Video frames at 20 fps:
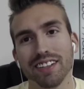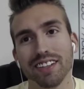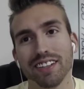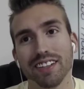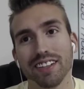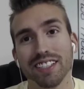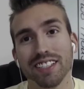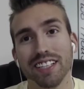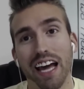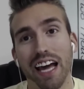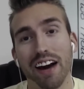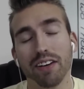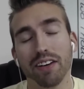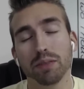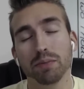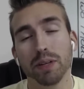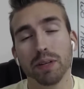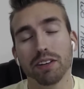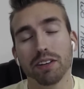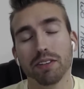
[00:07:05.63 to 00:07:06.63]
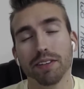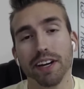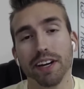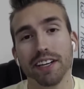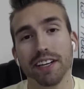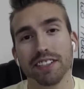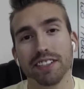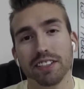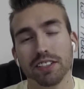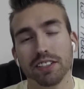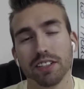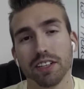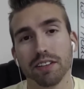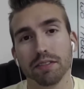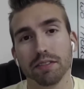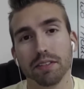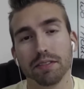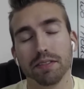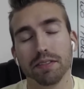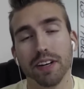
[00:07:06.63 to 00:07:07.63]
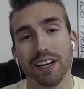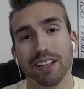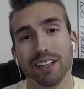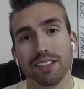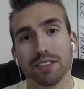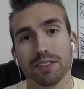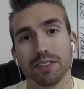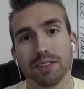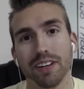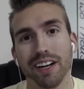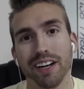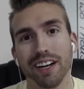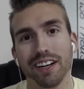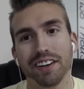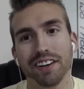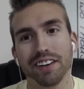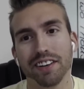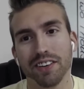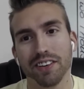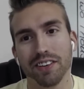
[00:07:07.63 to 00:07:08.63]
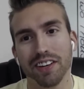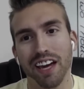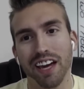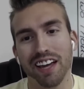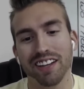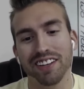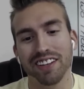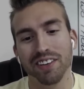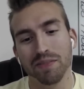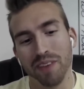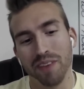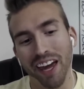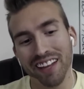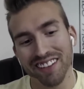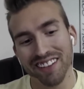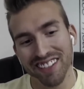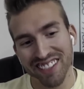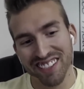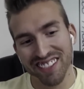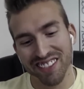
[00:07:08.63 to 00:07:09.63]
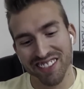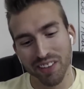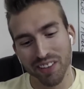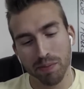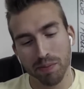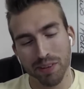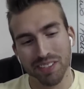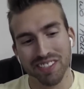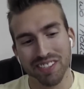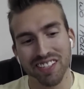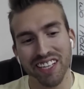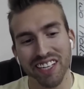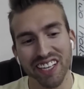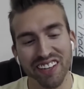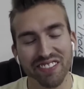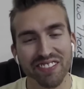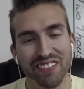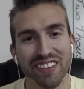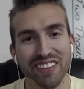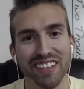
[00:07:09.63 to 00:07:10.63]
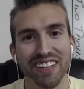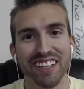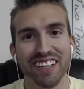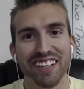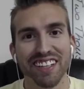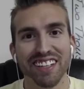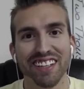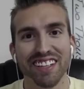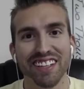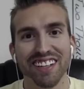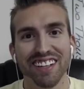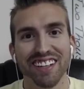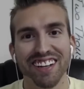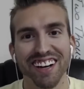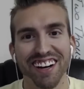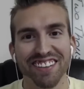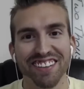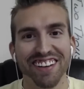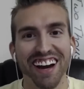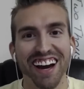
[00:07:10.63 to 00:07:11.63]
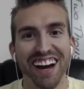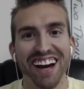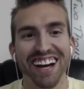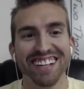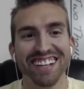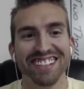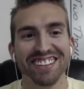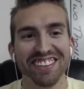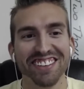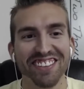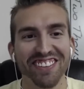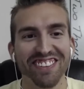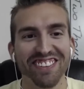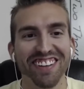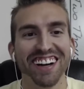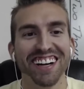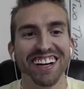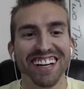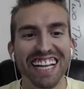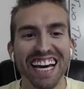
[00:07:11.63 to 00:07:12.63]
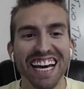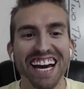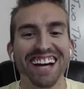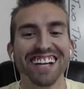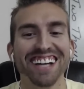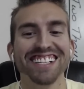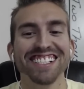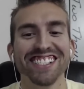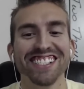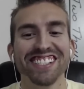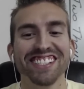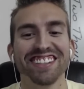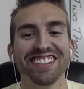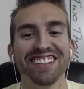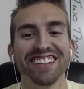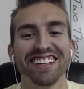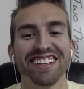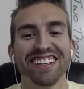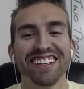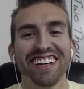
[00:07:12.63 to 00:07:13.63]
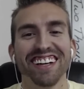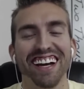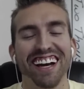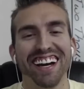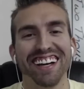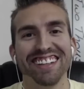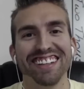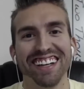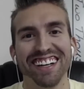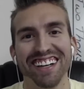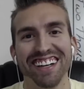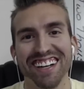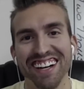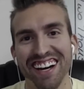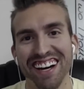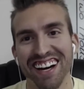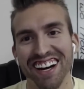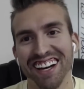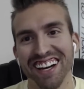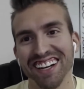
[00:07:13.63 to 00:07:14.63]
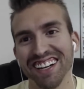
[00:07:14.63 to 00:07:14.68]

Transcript: a crazy turn of events, right? You make this super team of guys who won last year and then not